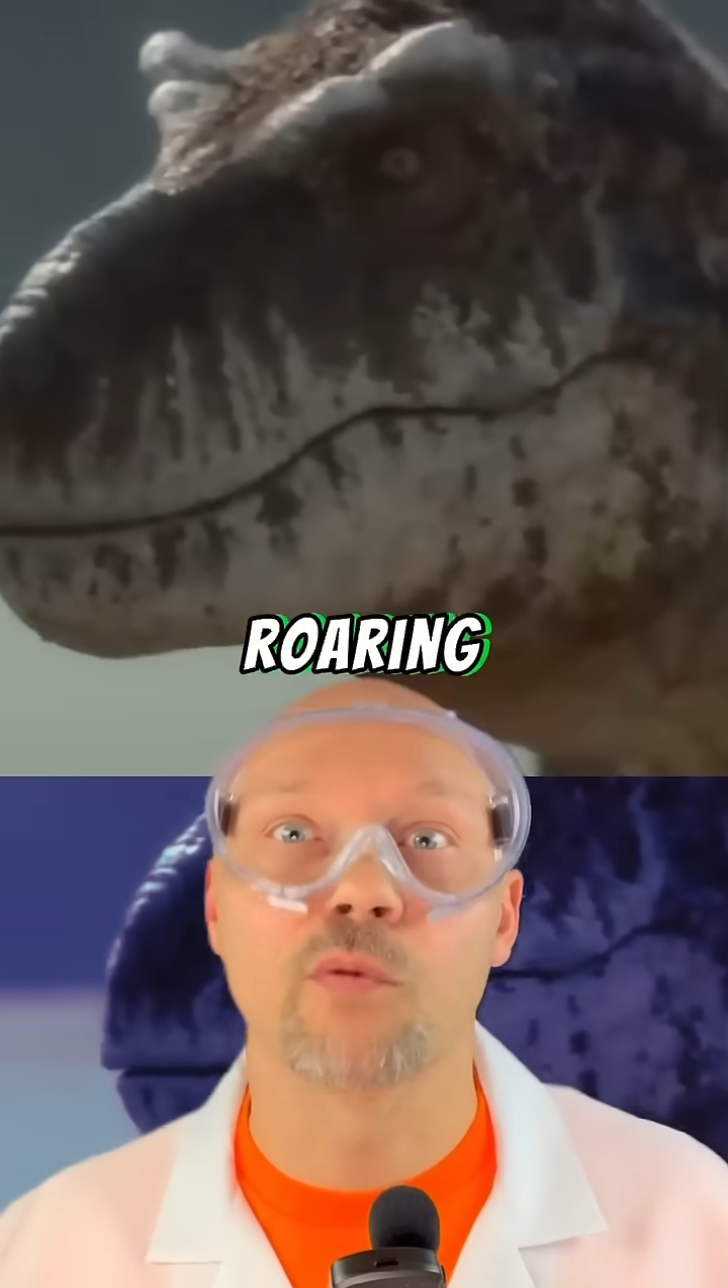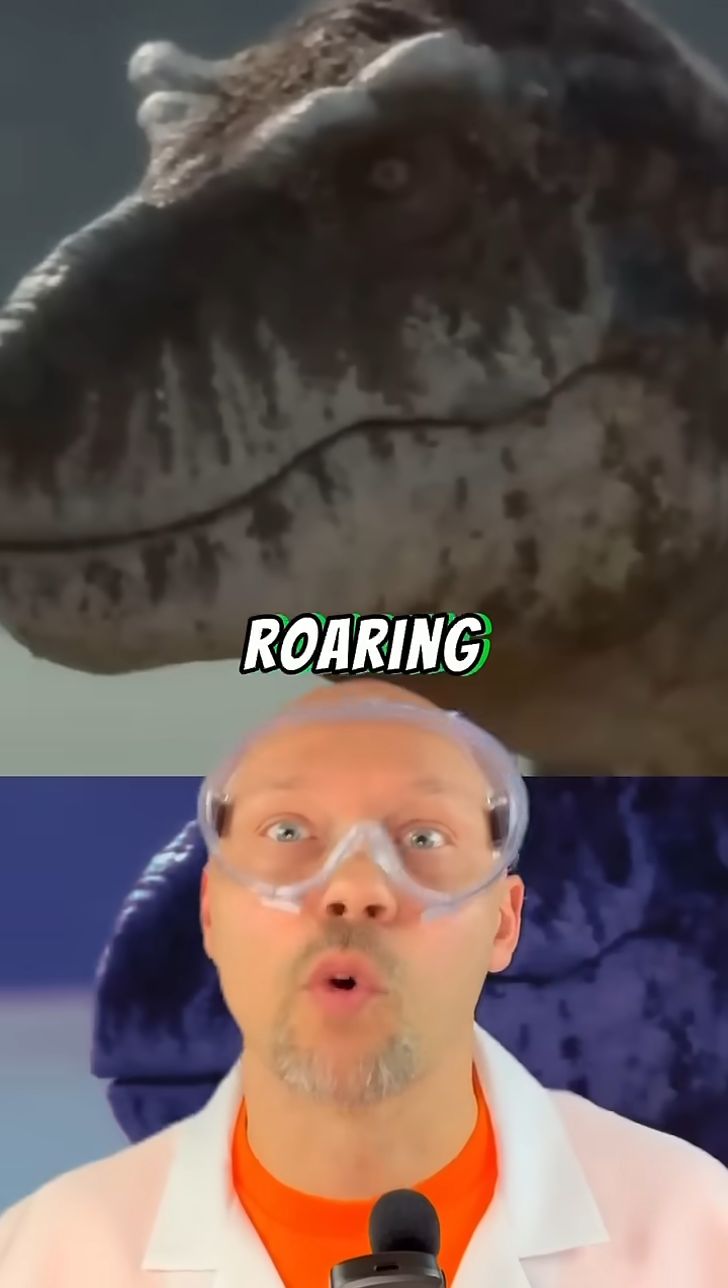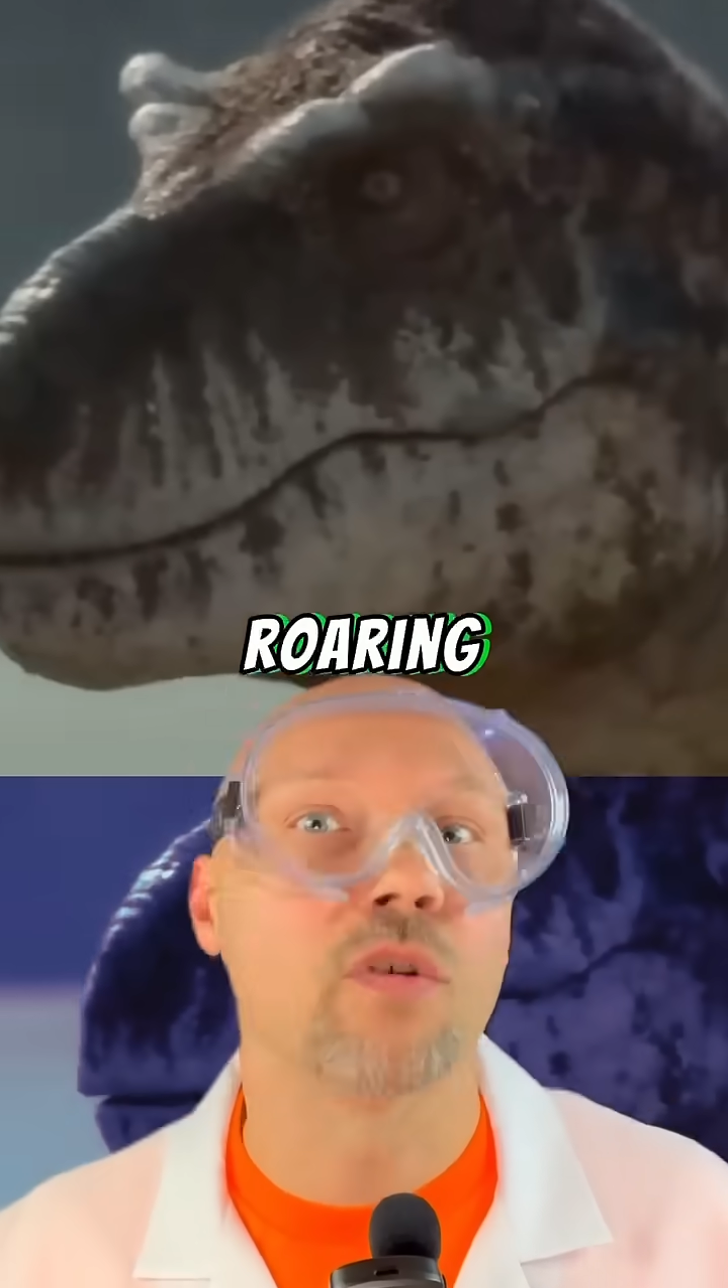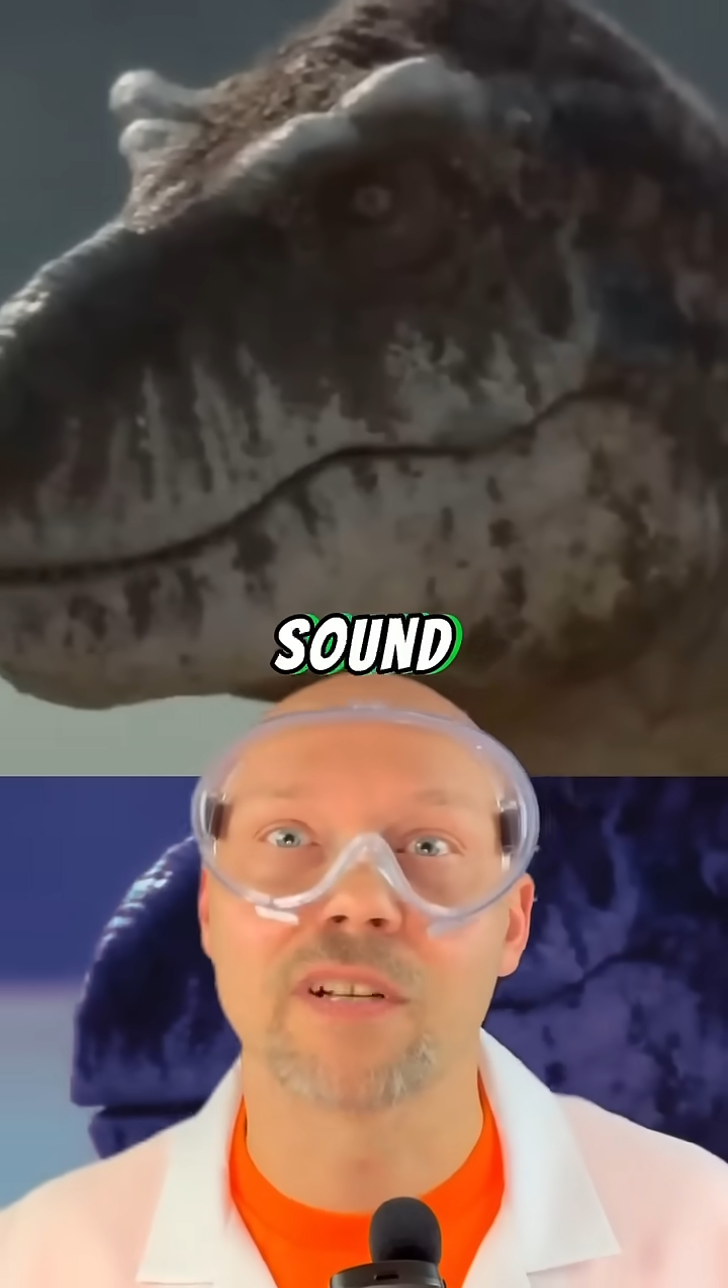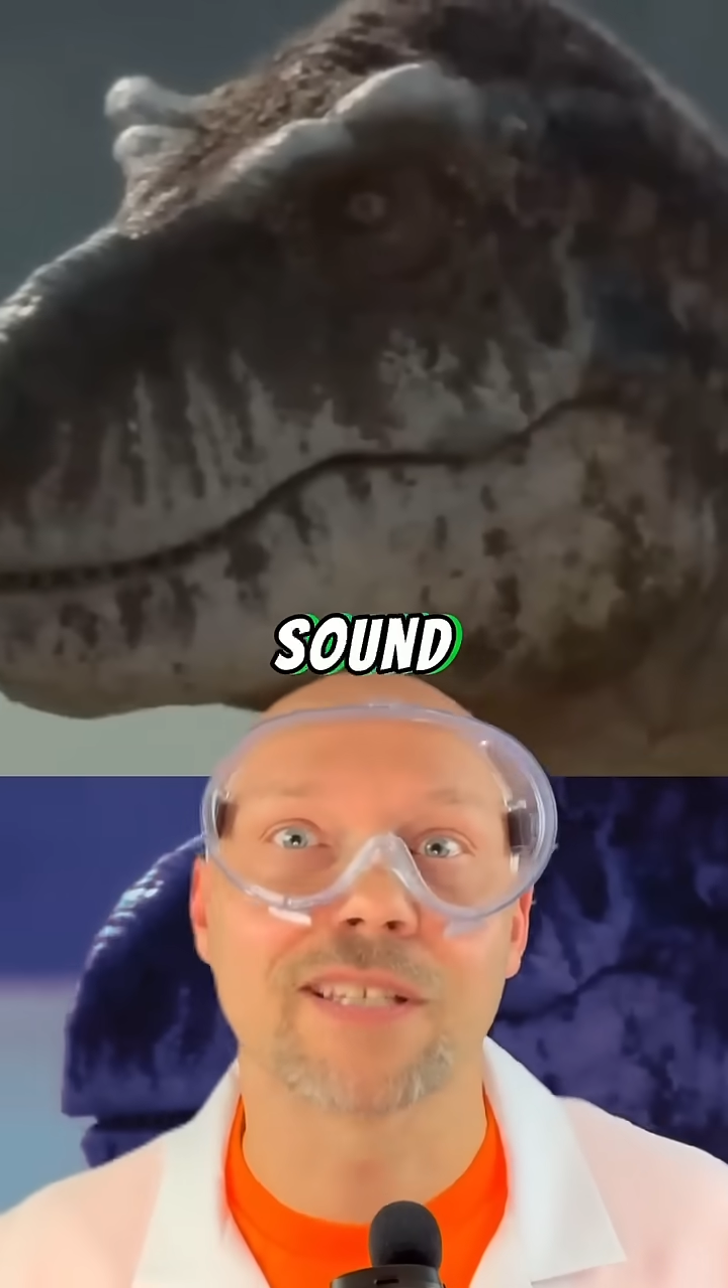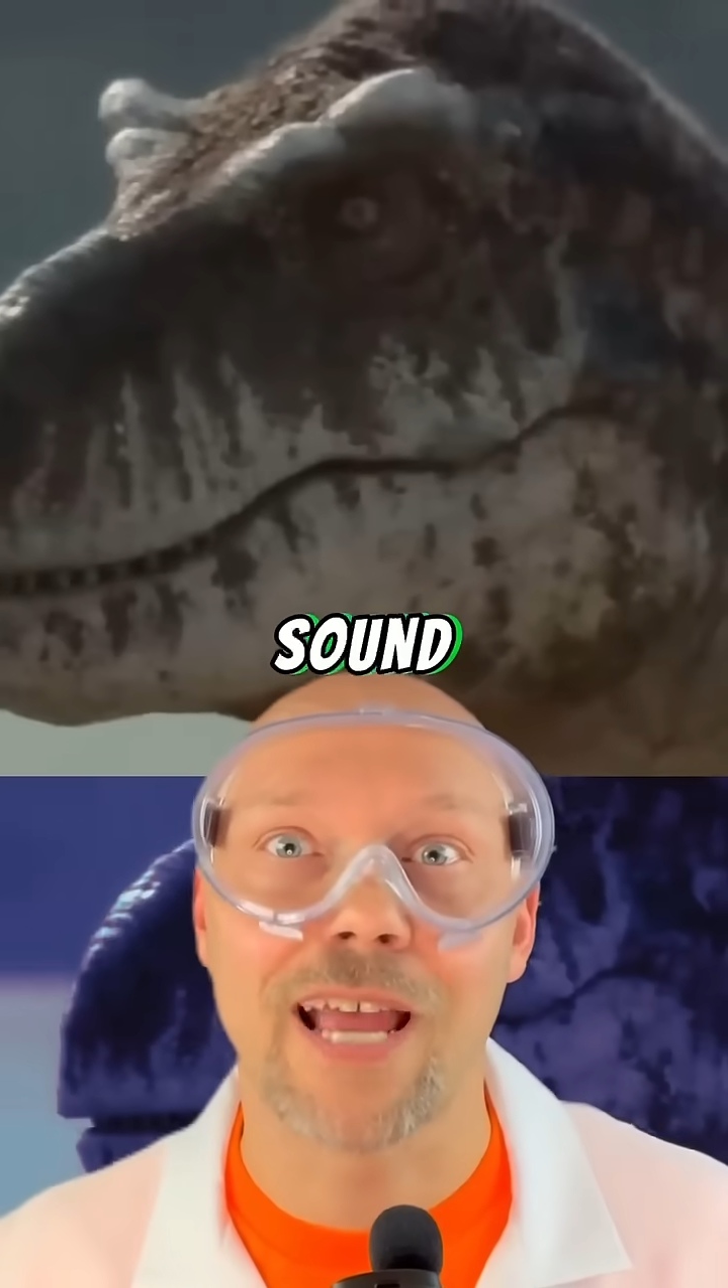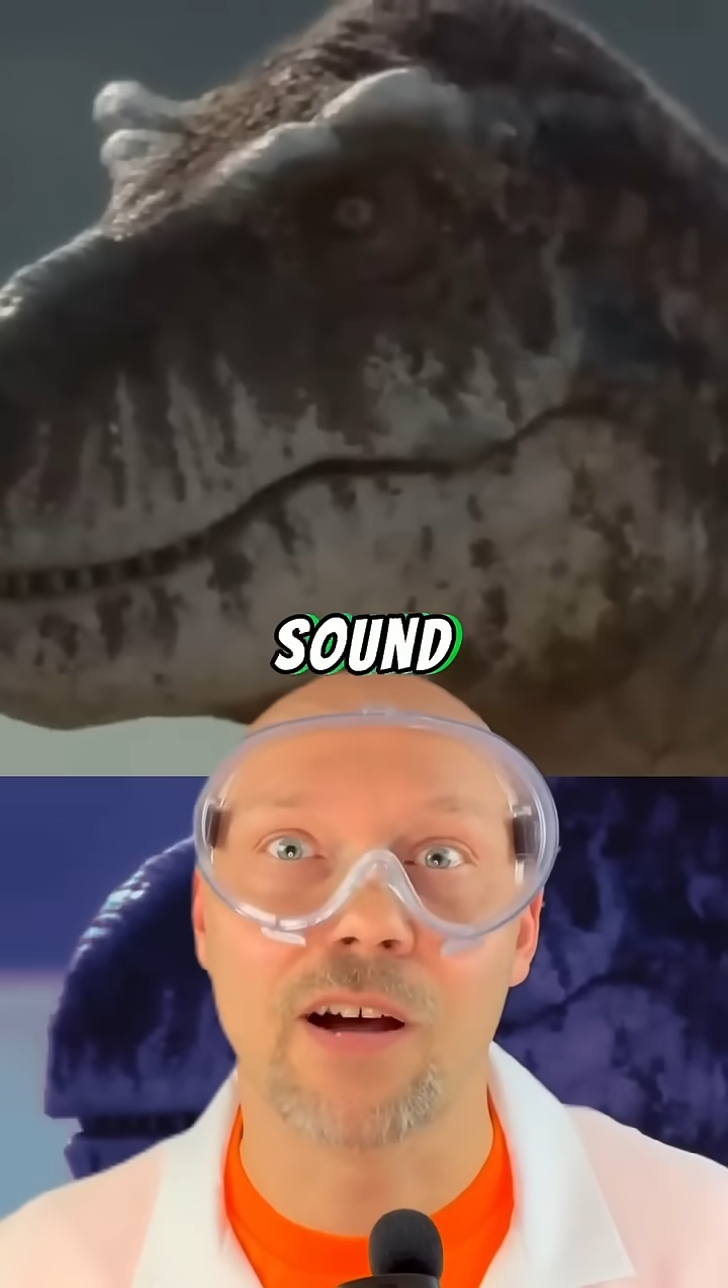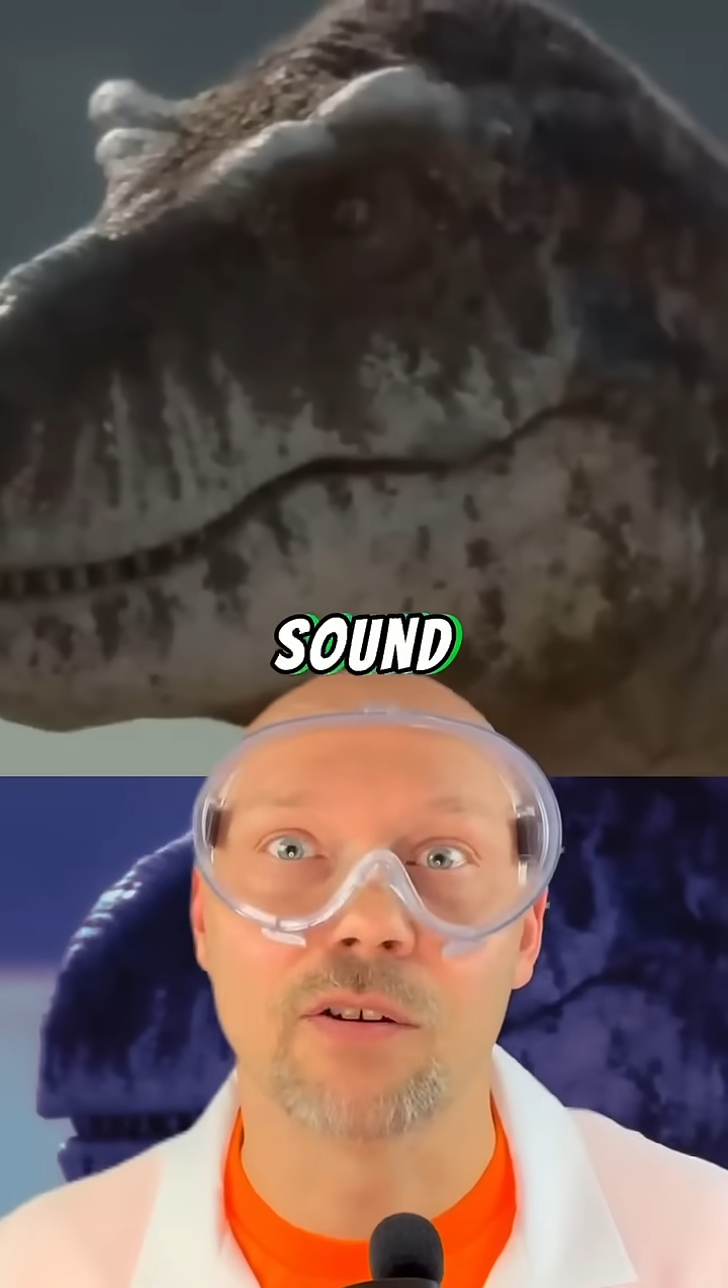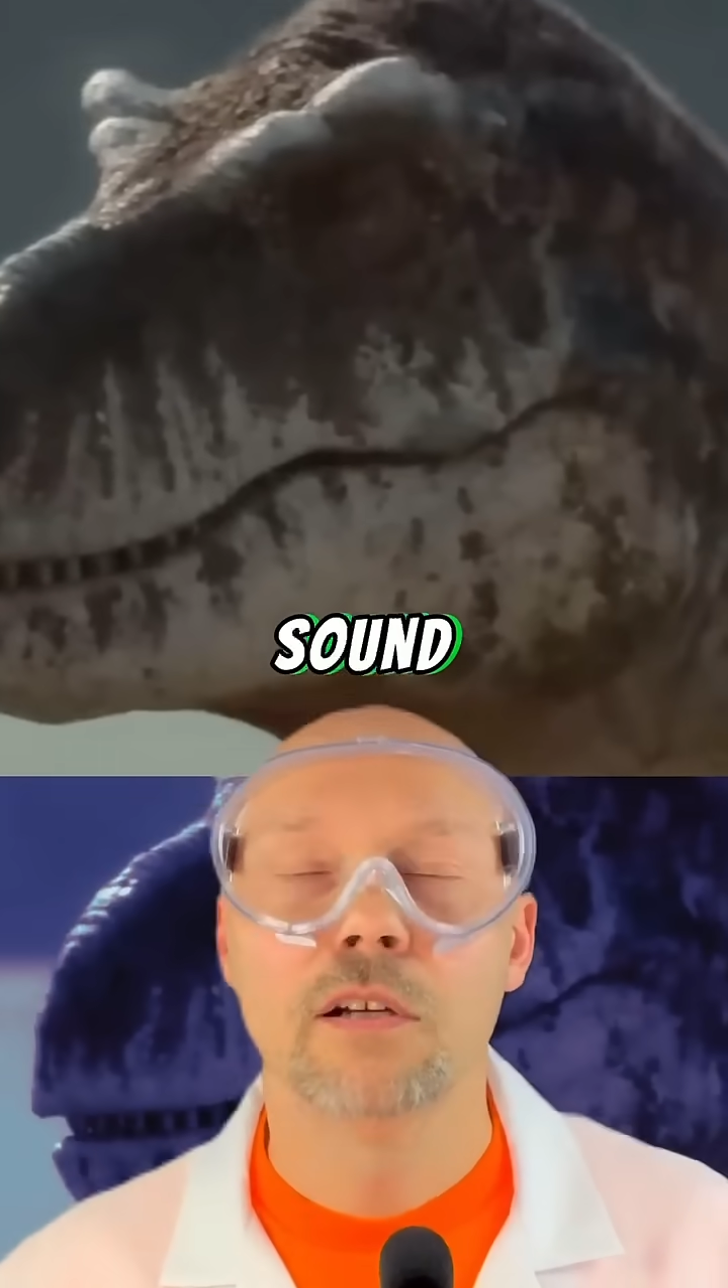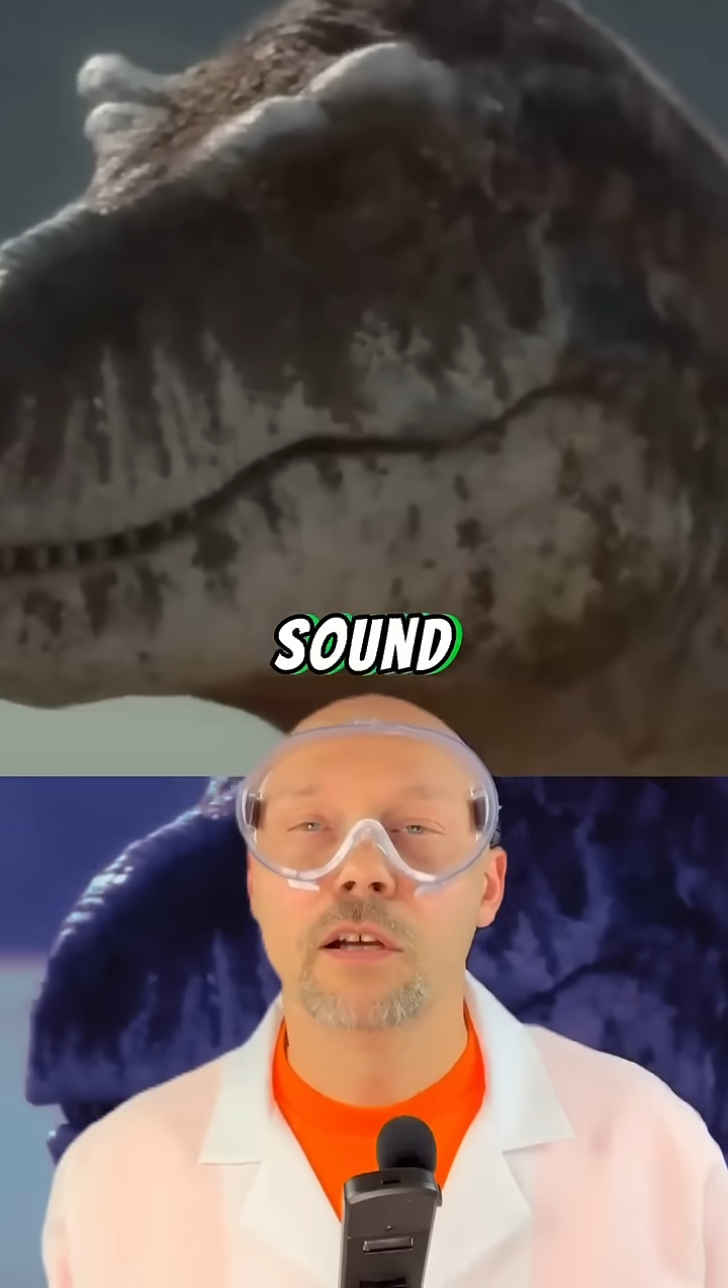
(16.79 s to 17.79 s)
roaring
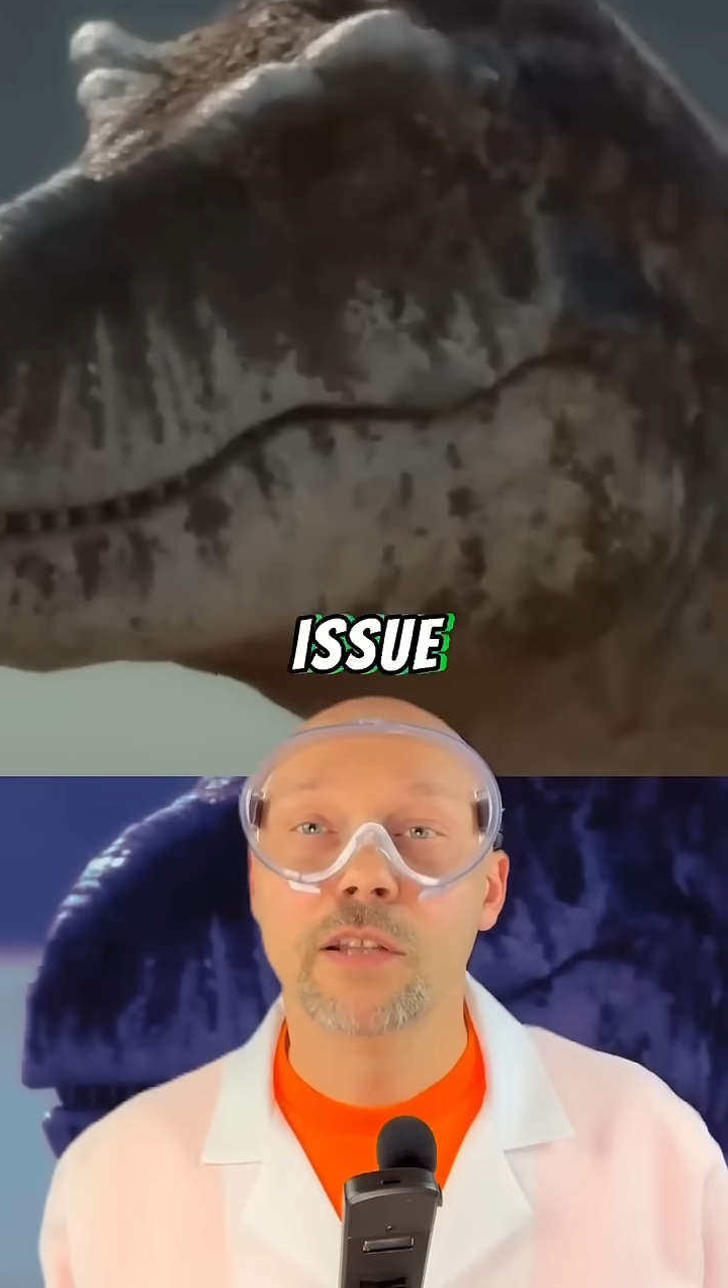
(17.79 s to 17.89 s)
sound.